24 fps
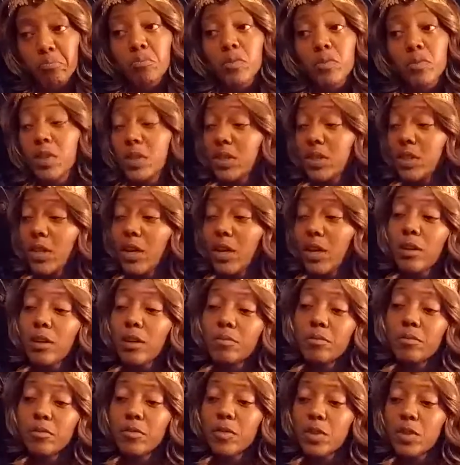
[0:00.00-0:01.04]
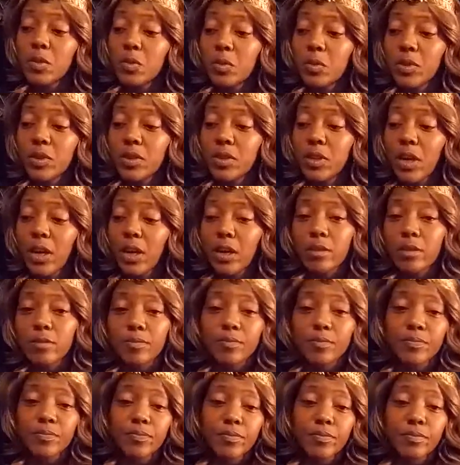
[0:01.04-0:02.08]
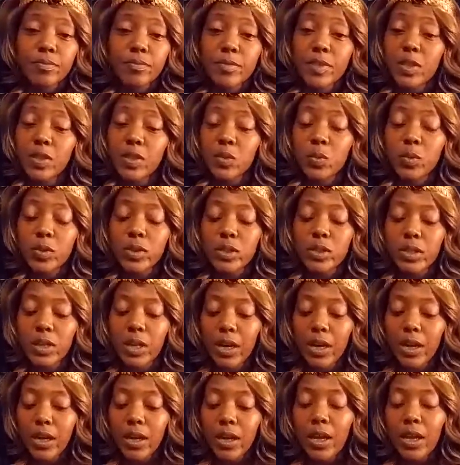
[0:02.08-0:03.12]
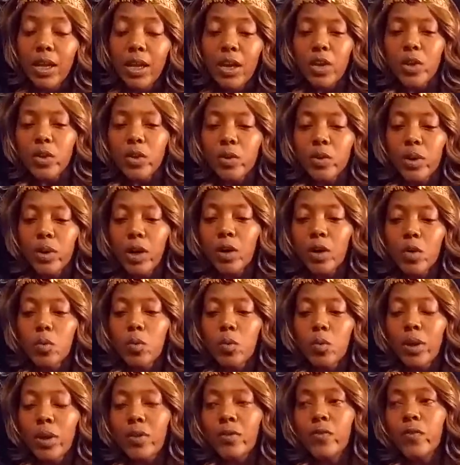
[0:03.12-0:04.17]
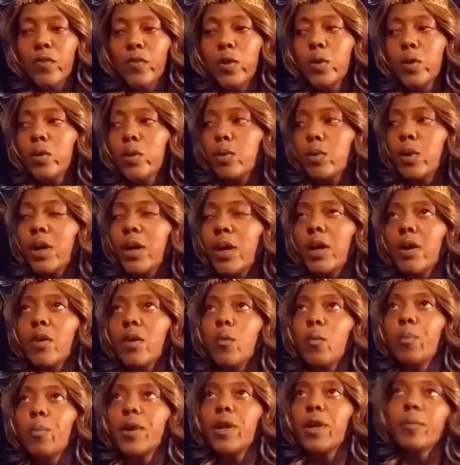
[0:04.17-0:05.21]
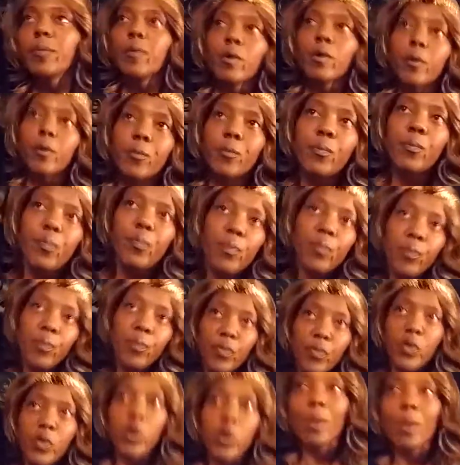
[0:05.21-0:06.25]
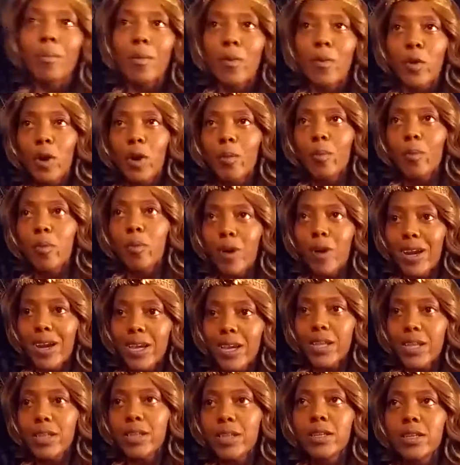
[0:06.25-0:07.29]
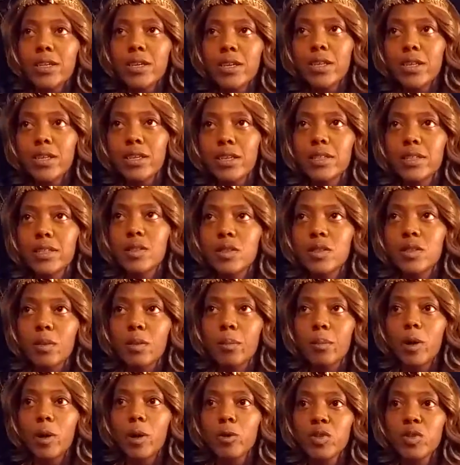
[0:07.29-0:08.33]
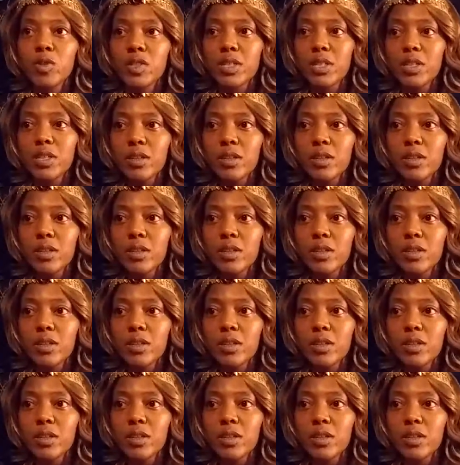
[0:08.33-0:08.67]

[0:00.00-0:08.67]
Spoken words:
It's not. It's really not. It's really not. You know, if you people your brain is the most